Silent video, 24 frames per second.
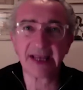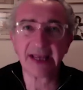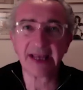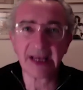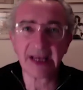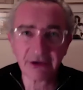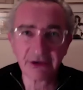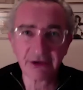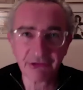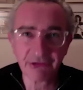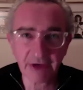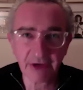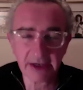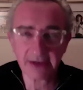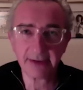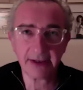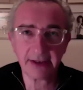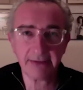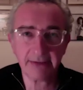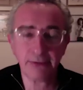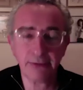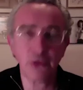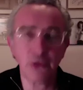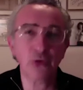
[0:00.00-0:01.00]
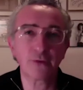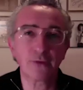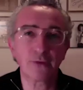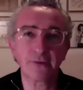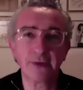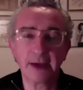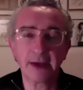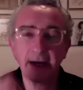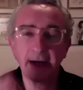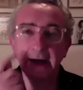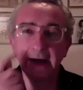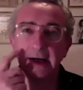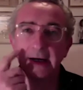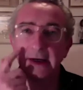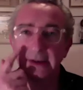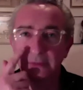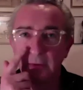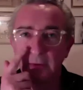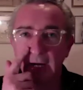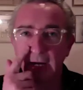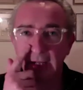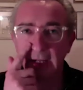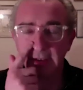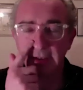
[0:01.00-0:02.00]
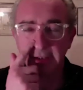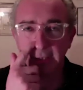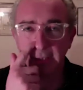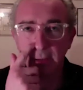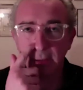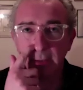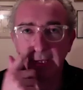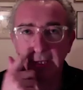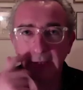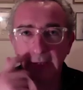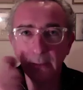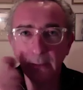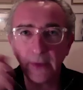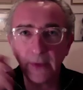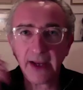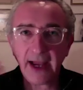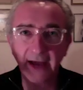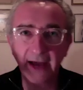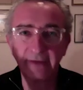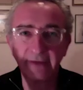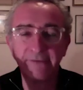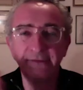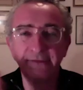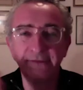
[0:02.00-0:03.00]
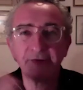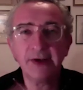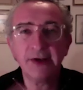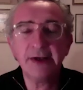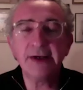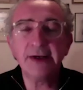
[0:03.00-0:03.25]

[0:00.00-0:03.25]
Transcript: incredibly important uh, as well. So we, we have.